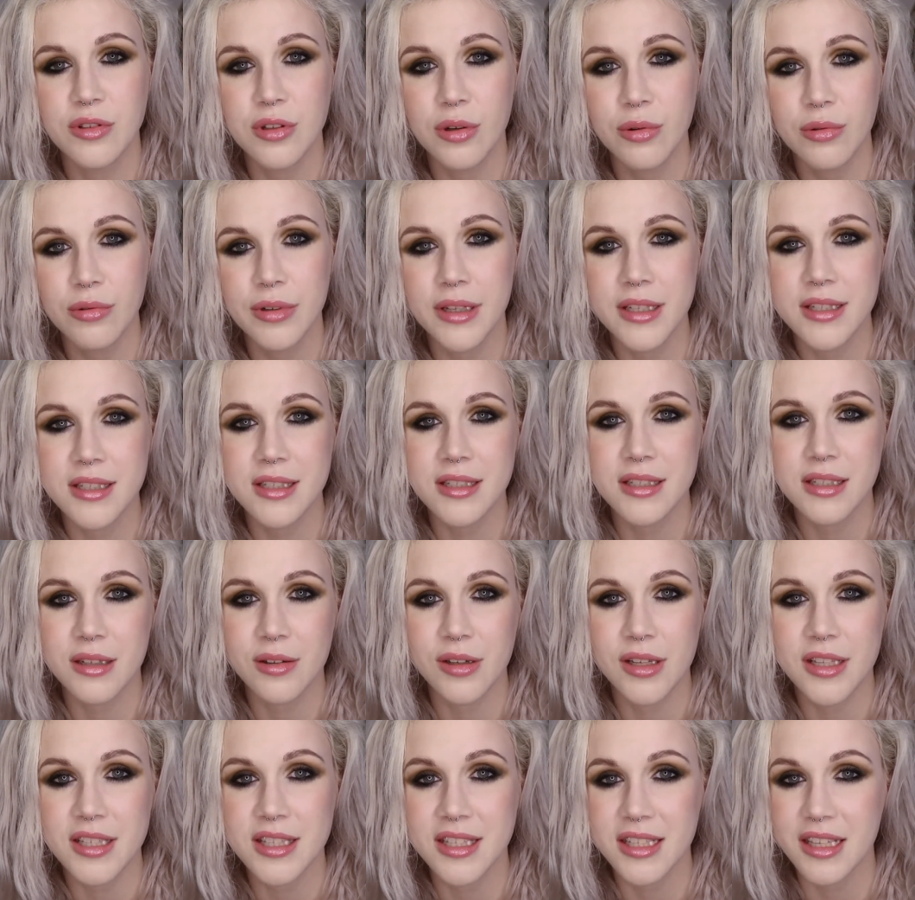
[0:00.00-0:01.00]
don't
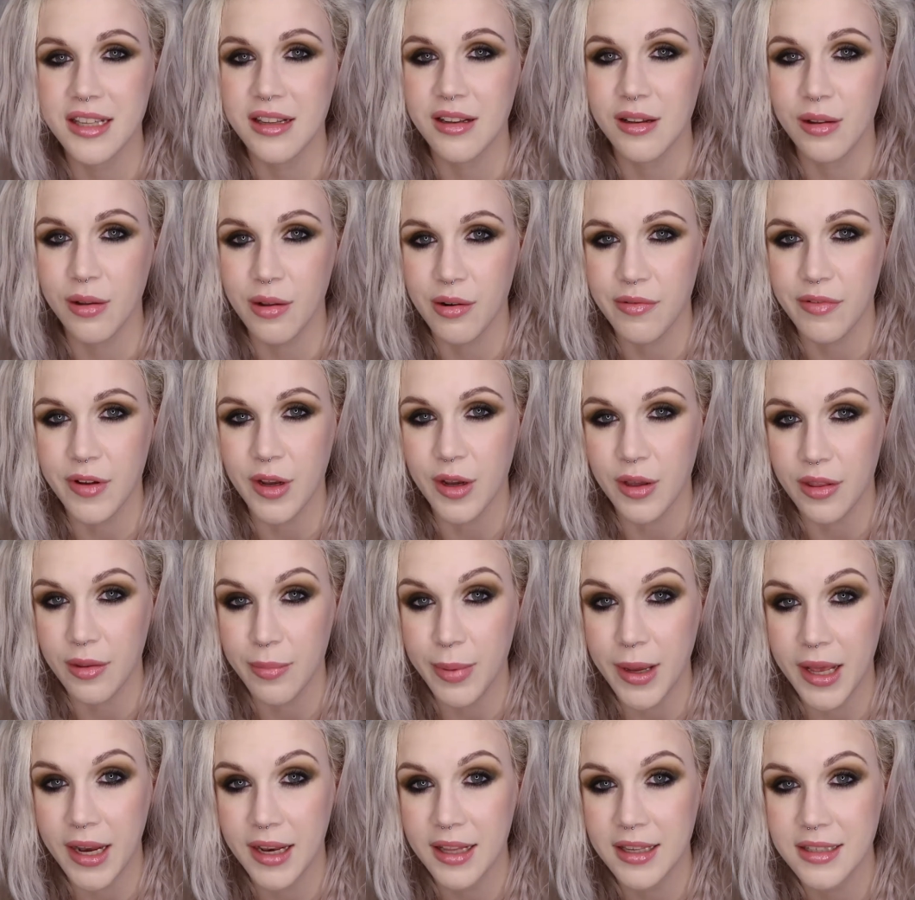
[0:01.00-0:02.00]
necessarily see in a lot of other
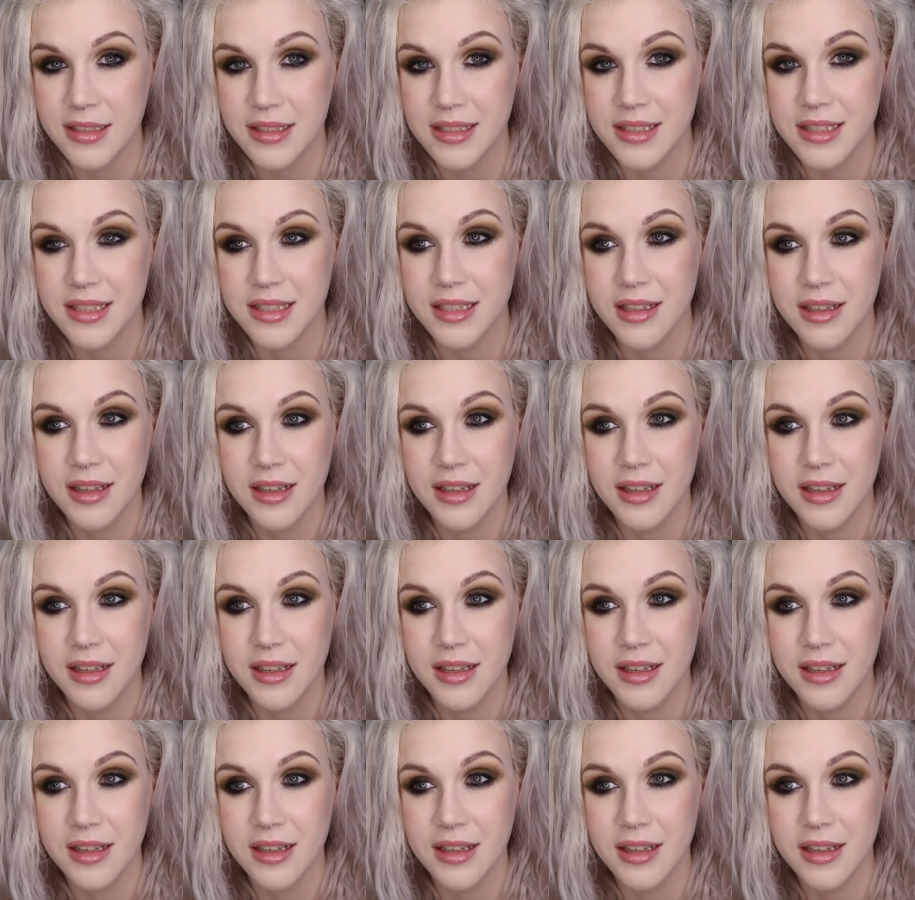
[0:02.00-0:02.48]
palettes.